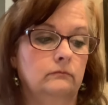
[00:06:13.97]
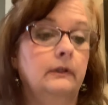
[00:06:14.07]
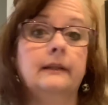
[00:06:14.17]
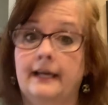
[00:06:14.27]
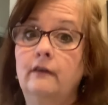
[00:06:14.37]

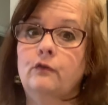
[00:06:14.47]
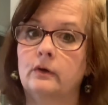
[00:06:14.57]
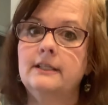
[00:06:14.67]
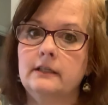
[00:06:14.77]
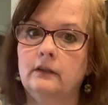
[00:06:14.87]
Lake
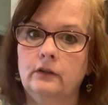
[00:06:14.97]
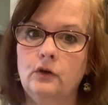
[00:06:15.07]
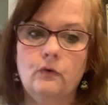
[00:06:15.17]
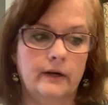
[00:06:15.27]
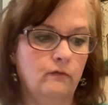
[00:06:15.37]
Forest,
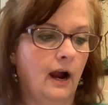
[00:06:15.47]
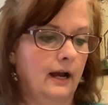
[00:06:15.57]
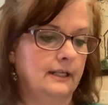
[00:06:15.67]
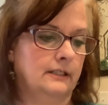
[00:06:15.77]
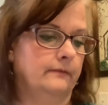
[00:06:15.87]
Illinois,
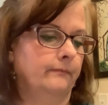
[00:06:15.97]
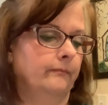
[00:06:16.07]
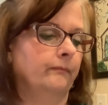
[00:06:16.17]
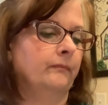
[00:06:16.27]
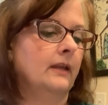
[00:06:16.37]
right.
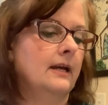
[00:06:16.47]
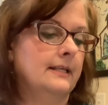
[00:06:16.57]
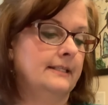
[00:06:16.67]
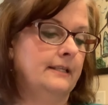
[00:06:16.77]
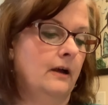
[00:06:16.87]

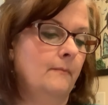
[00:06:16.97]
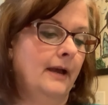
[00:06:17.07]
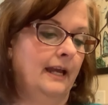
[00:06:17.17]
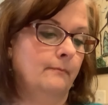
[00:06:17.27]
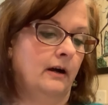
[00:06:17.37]
Some
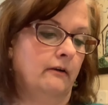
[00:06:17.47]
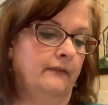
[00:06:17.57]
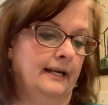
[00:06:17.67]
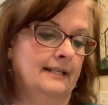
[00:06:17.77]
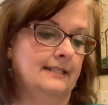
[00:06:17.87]
paintball
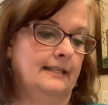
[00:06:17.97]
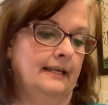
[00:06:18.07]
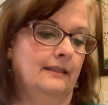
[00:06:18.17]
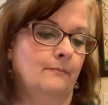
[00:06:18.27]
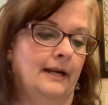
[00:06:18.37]
fans
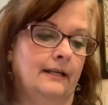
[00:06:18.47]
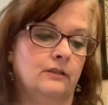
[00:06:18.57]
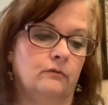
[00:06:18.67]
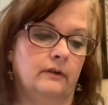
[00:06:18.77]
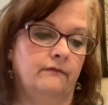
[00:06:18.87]
think the bans
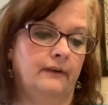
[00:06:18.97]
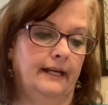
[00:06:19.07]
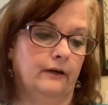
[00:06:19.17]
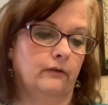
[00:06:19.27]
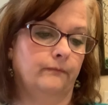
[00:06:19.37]
are
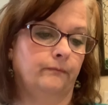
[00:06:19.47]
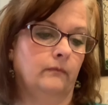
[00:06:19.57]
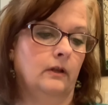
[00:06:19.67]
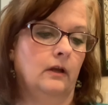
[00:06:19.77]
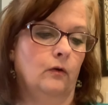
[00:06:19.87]
unfair.
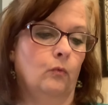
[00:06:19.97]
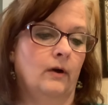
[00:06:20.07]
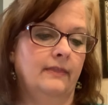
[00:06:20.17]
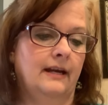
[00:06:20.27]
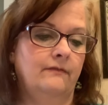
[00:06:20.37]

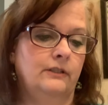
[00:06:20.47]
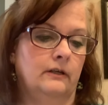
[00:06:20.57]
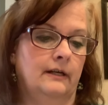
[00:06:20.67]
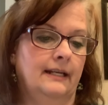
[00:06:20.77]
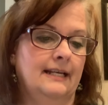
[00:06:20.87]
What they've
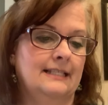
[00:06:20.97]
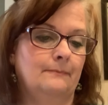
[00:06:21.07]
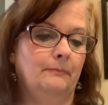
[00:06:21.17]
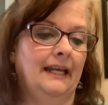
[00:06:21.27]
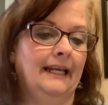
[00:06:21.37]
done is
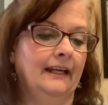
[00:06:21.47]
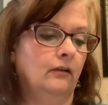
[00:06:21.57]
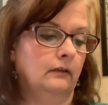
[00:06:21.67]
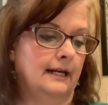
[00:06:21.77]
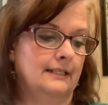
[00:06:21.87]

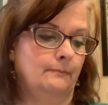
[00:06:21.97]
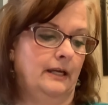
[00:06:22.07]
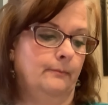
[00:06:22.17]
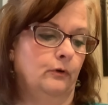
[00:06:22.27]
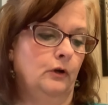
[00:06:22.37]
penalize
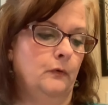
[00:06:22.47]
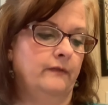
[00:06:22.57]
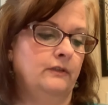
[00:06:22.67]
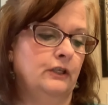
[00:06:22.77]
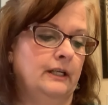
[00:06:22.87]
people who
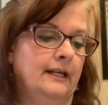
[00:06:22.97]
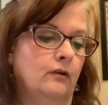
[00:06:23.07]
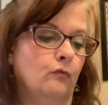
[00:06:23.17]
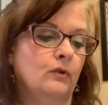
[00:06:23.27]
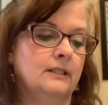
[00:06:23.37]
have done
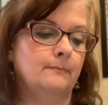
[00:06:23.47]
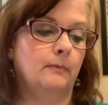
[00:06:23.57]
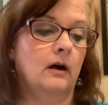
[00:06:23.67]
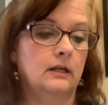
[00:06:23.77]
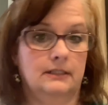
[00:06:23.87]
it
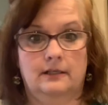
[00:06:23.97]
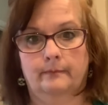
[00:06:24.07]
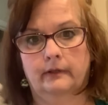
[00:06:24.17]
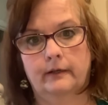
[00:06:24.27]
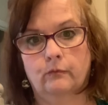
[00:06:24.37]

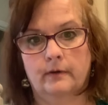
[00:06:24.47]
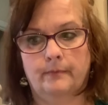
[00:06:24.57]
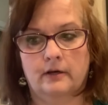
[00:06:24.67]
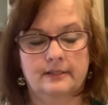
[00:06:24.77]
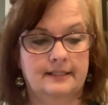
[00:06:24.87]
responsibly, one
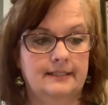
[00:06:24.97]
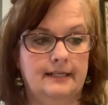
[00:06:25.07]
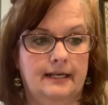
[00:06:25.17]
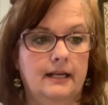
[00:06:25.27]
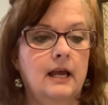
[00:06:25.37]
person
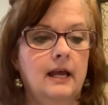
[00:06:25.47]
said.